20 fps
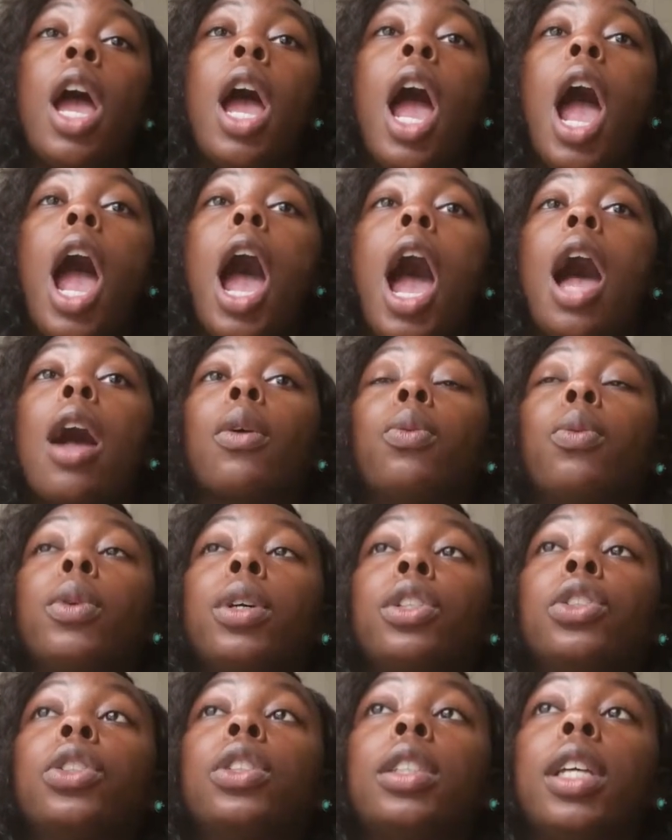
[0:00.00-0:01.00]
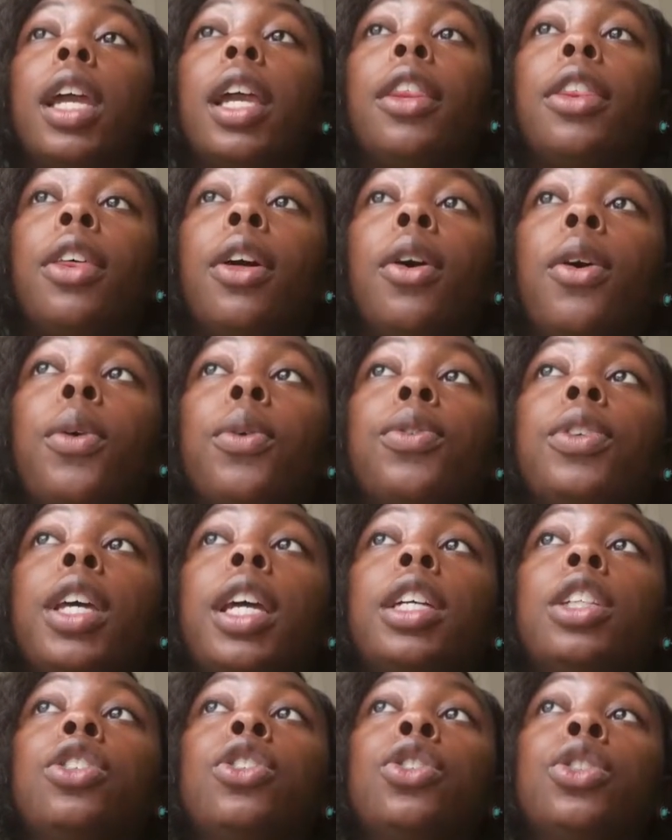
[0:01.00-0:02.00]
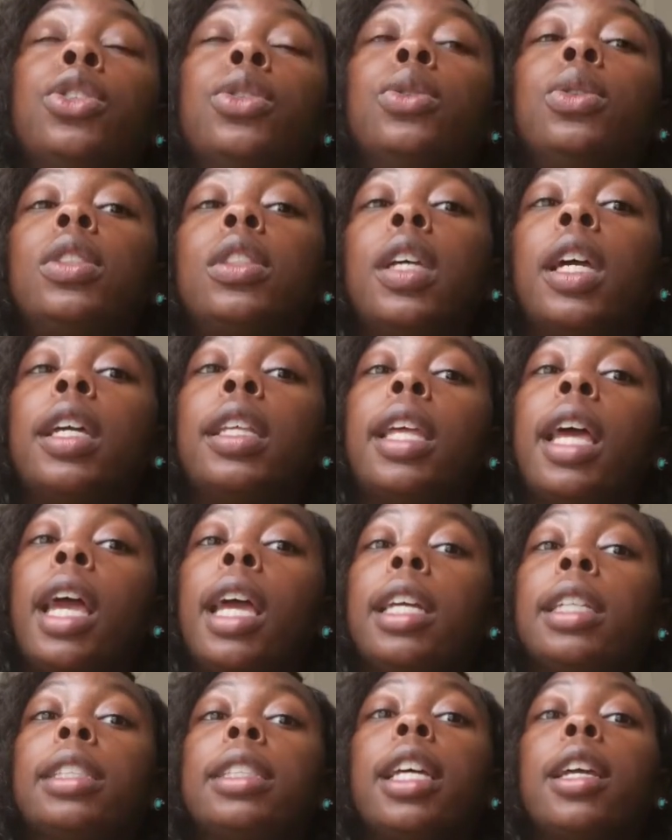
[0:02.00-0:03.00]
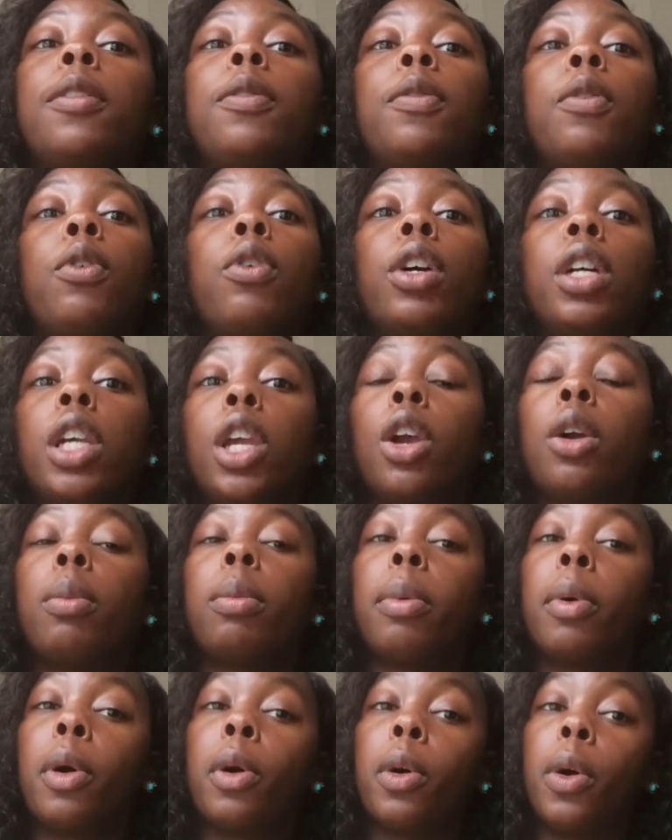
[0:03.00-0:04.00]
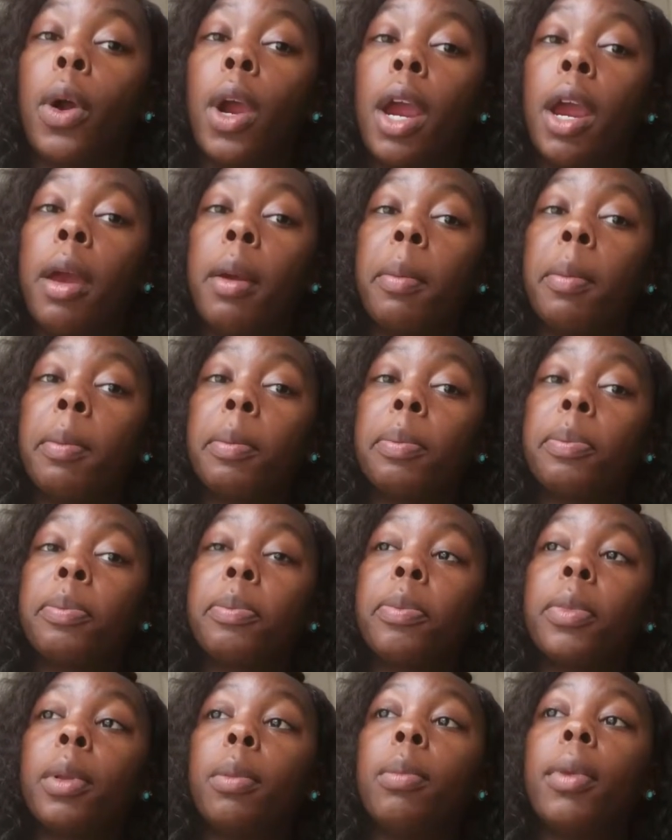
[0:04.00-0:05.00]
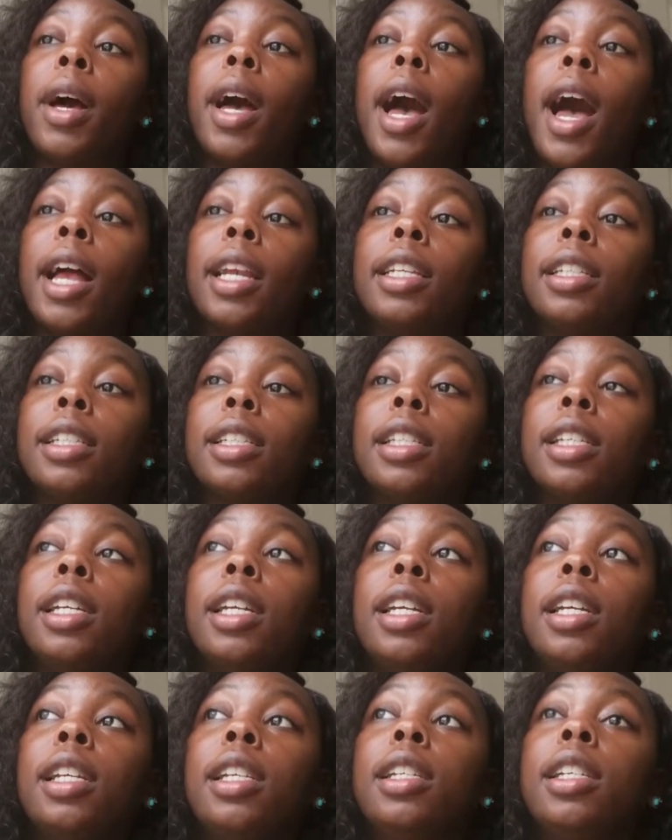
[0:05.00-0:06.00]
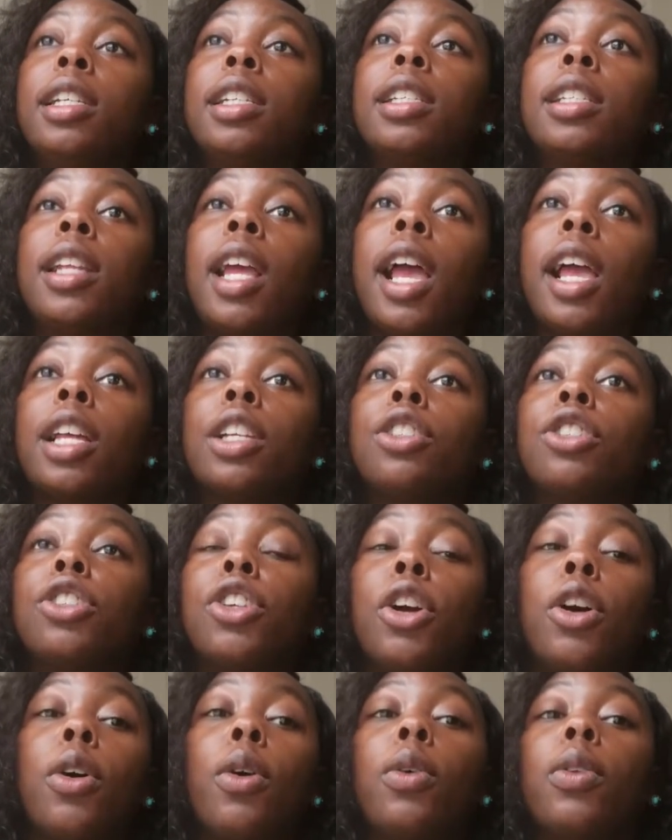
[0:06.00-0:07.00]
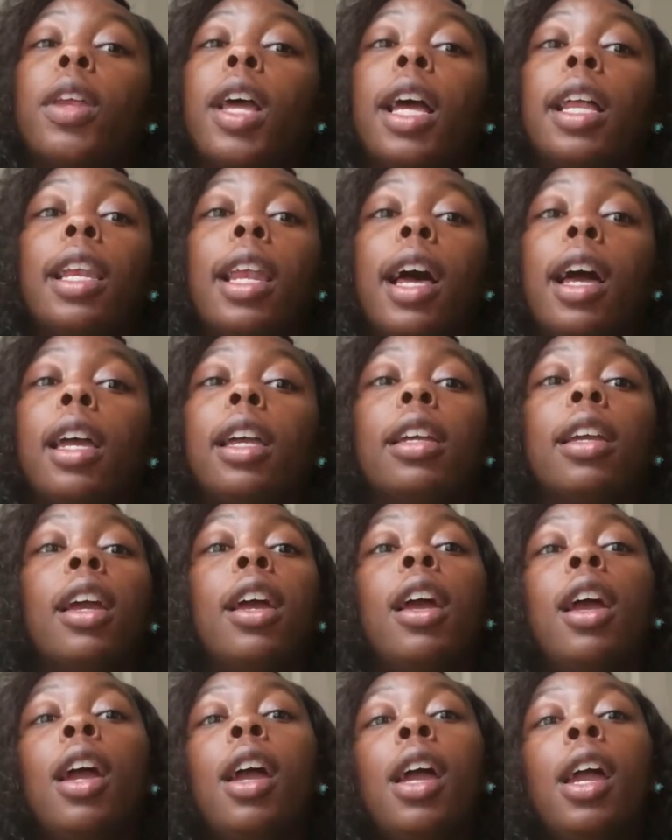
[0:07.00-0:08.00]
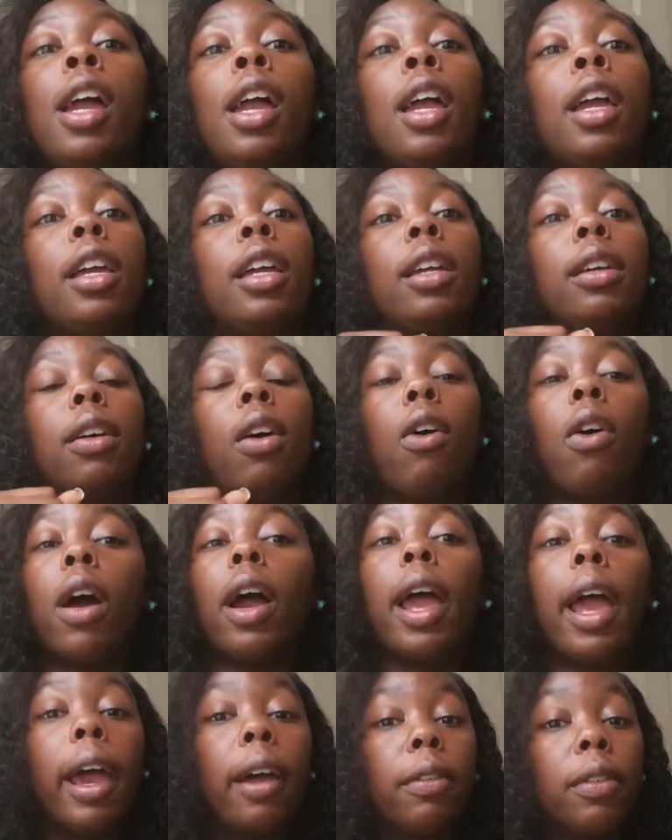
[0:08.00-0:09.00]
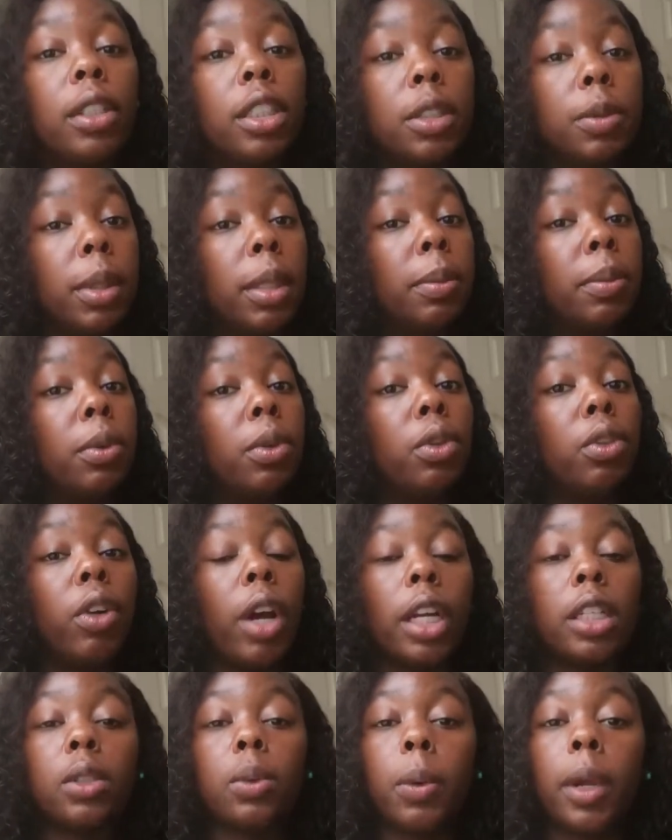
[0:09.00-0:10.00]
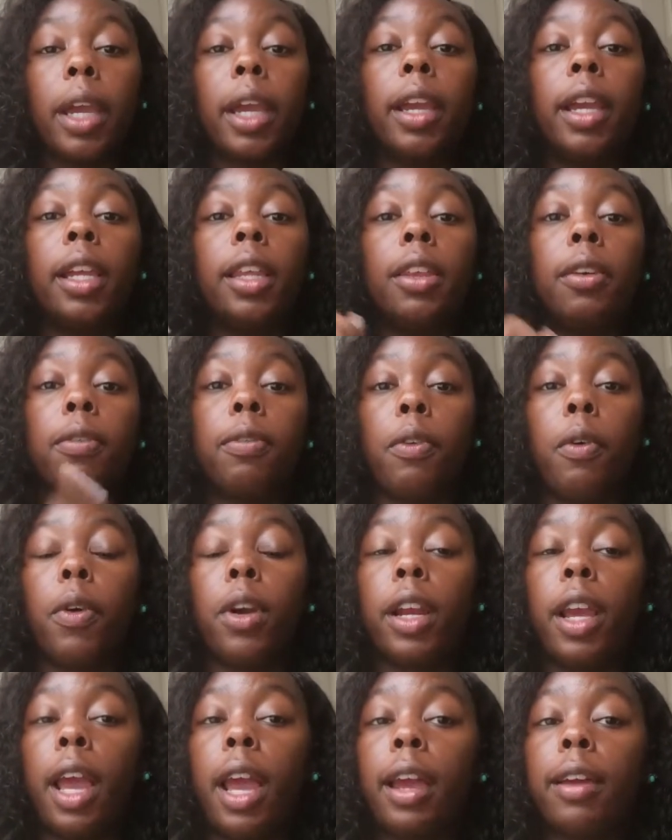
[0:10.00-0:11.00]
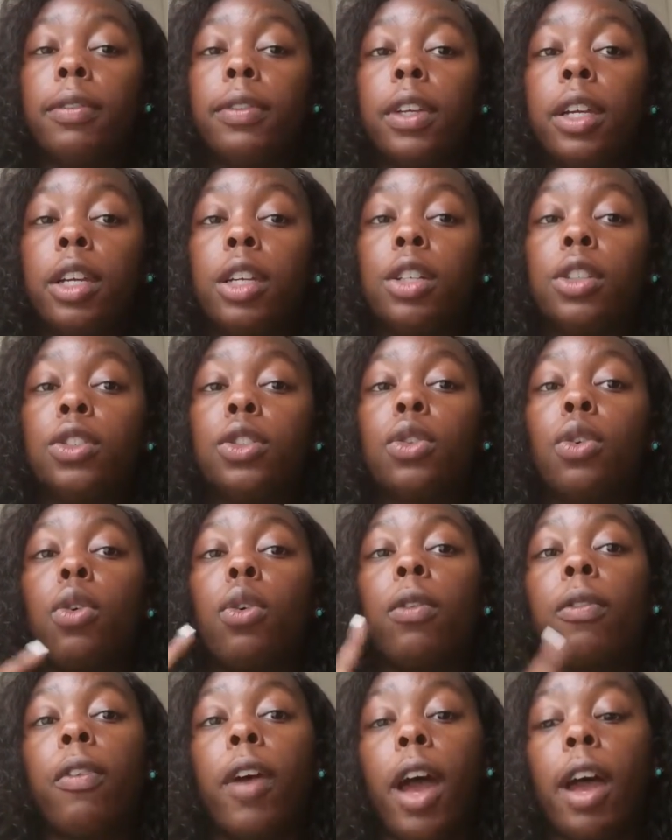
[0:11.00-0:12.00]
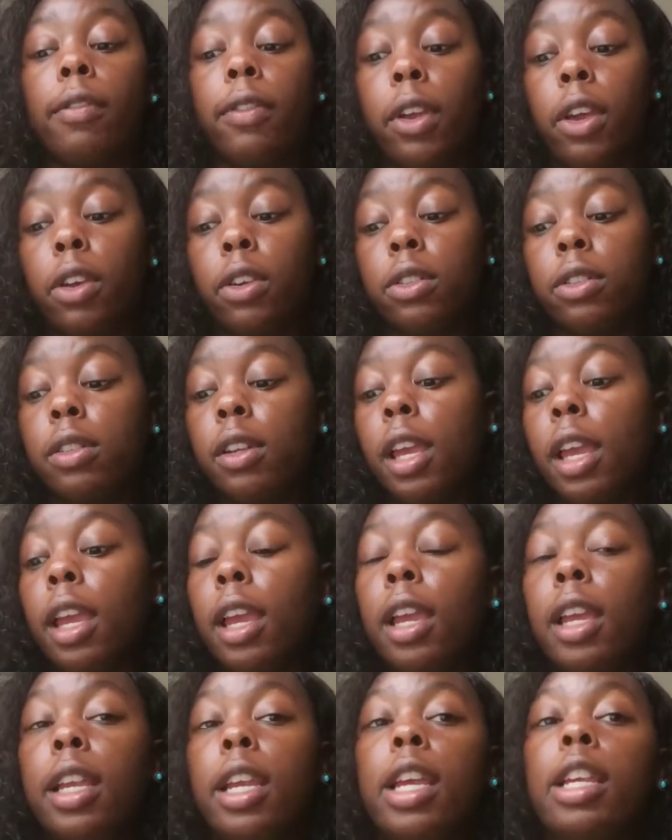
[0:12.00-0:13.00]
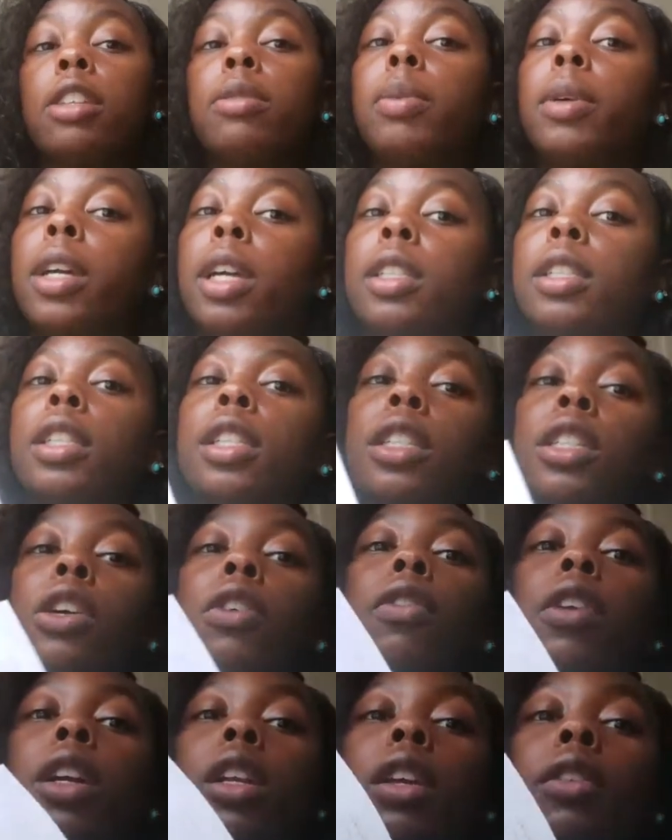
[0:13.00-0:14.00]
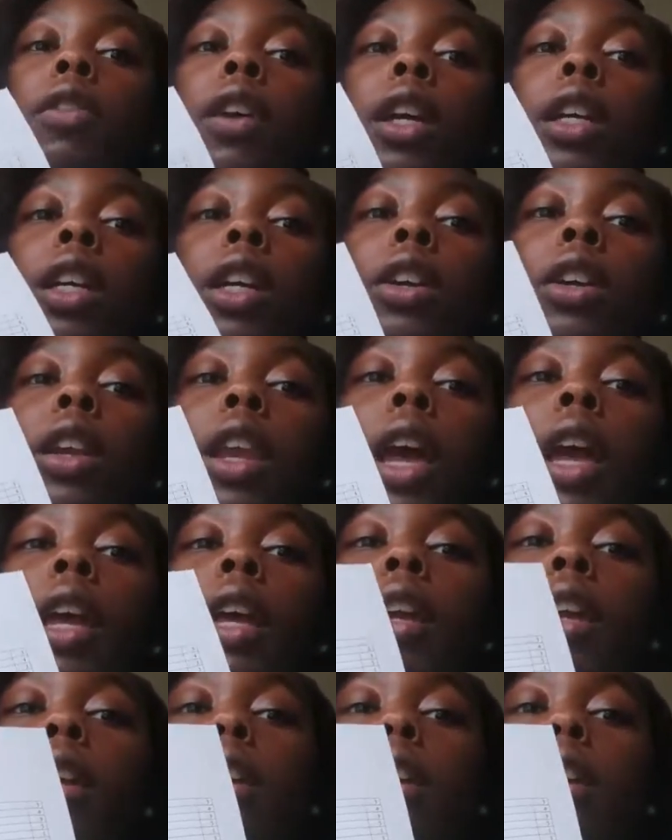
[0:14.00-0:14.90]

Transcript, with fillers: I will say, though, they do say that it's a four-year program. But honestly, the stats show that, like, on average, people graduate either four and a half years or five years. And it's because of this curriculum right here. Like,